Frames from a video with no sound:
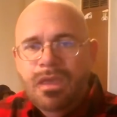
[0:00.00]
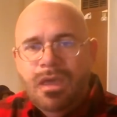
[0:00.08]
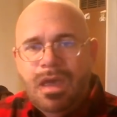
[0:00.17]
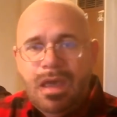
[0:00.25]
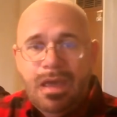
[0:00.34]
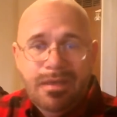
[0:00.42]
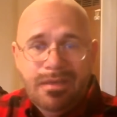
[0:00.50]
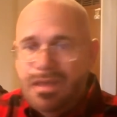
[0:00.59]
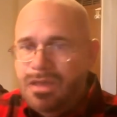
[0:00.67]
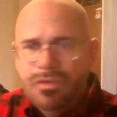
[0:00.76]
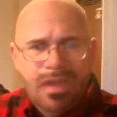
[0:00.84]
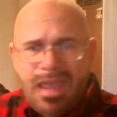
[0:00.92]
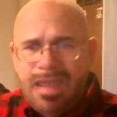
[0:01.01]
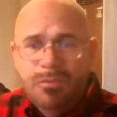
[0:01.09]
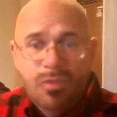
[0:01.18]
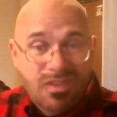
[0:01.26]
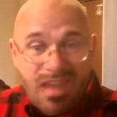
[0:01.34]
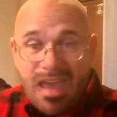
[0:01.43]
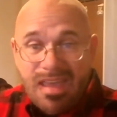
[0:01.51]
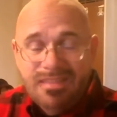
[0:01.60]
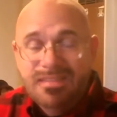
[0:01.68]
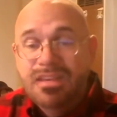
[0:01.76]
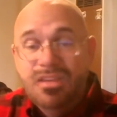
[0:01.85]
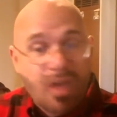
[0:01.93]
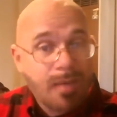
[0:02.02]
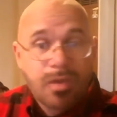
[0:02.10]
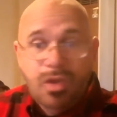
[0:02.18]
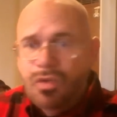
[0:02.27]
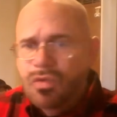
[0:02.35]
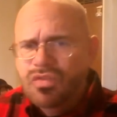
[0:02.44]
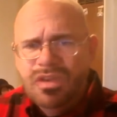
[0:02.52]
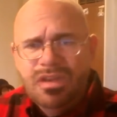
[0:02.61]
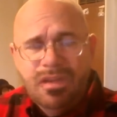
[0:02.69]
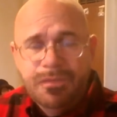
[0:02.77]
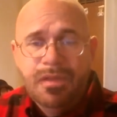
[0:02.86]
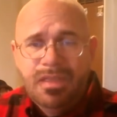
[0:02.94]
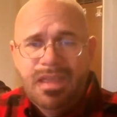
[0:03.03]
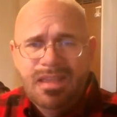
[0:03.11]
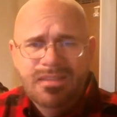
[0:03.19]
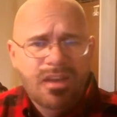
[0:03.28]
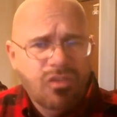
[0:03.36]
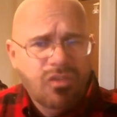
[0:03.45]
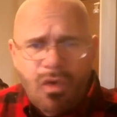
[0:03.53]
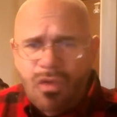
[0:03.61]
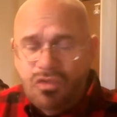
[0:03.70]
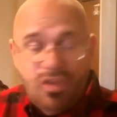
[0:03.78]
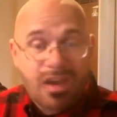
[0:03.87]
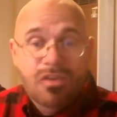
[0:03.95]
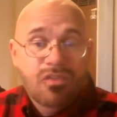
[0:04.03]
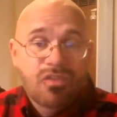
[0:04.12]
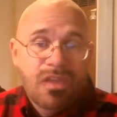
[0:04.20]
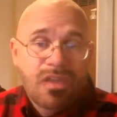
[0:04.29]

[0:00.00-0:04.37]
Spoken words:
other games with dice and dominoes and different things, and it's checkers.